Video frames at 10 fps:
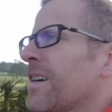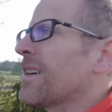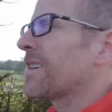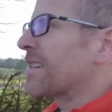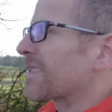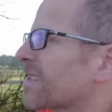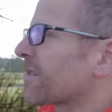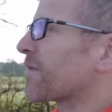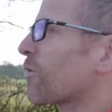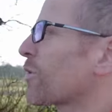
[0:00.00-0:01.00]
Uh, it's in the
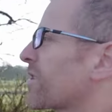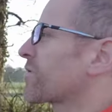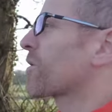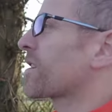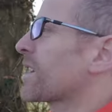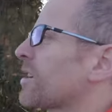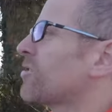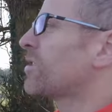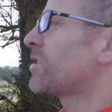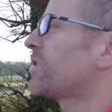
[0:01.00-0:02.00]
40s right now.
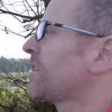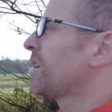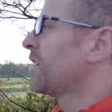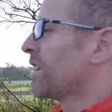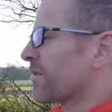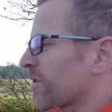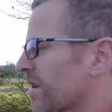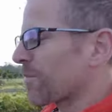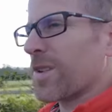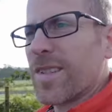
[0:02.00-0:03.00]
For
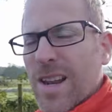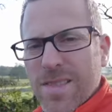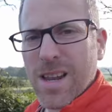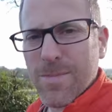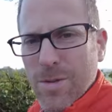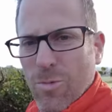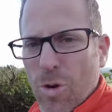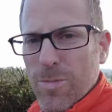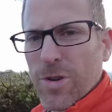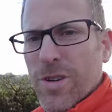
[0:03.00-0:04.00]
some reason, I thought it'd be
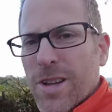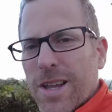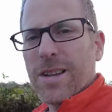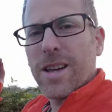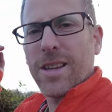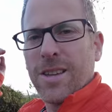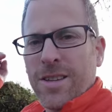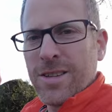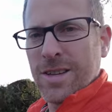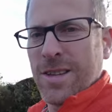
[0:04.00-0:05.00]
warmer, and I,
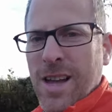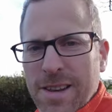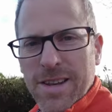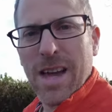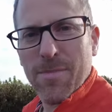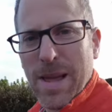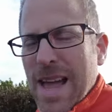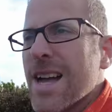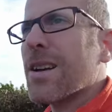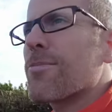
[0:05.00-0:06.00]
I did not
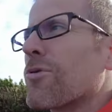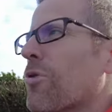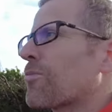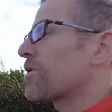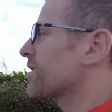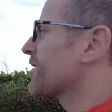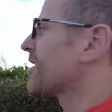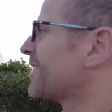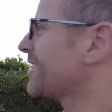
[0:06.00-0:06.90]
pack appropriately.